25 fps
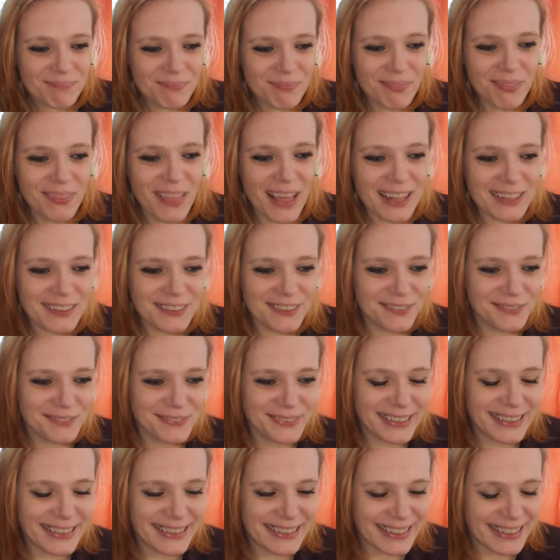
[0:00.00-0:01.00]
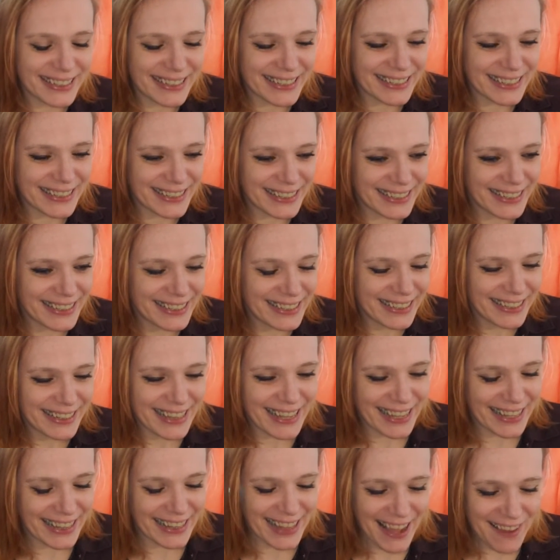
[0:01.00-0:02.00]
that's when
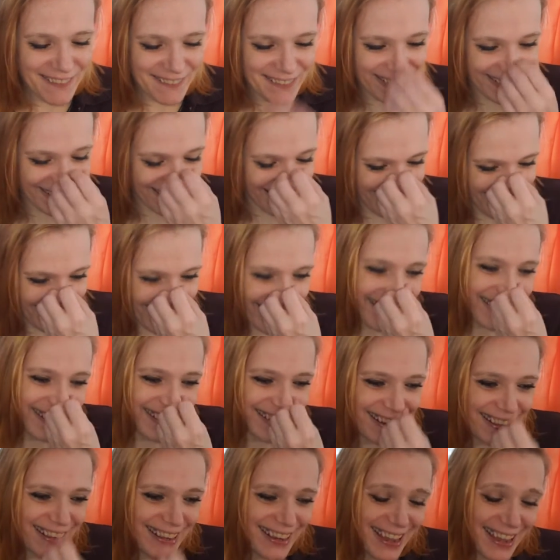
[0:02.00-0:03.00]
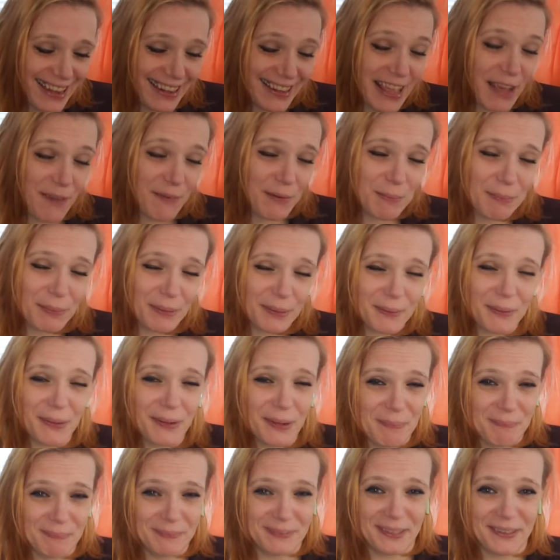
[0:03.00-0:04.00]
that one blew
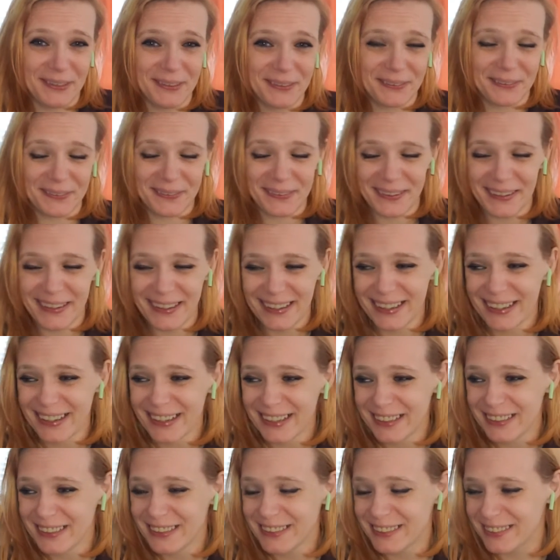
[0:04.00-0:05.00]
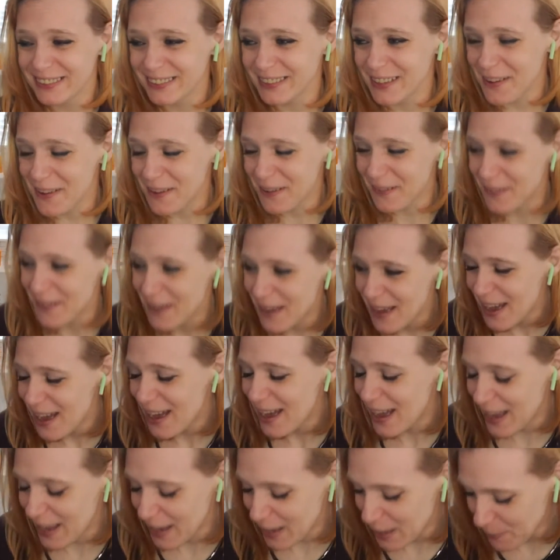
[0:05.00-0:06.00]
up too. So
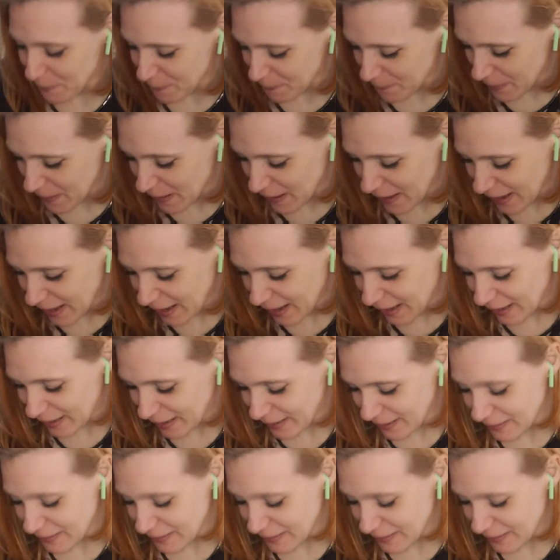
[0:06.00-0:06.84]
I'm like,